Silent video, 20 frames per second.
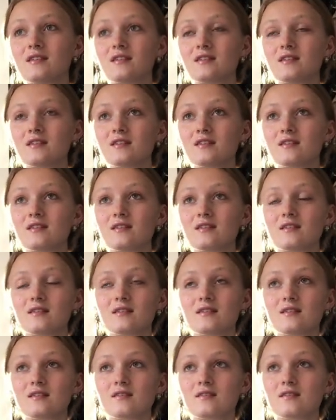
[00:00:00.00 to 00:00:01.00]

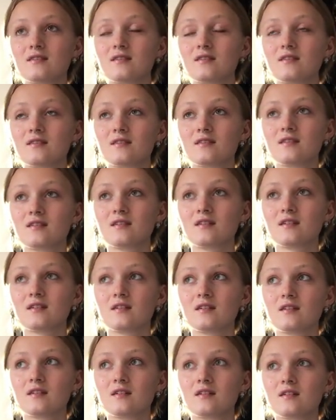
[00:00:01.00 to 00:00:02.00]

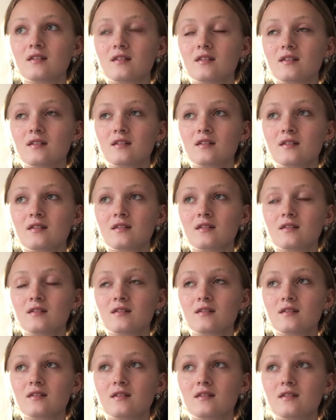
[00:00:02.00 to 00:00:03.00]

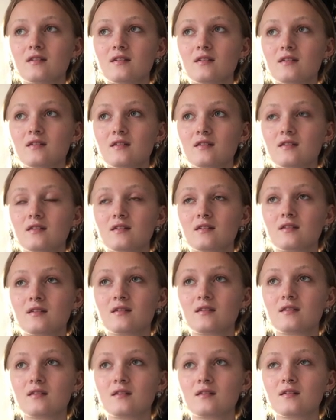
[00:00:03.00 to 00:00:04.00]

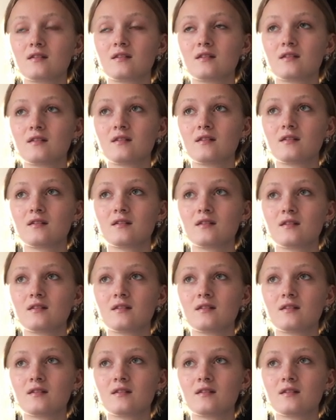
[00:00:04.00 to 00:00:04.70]
Nothing is said.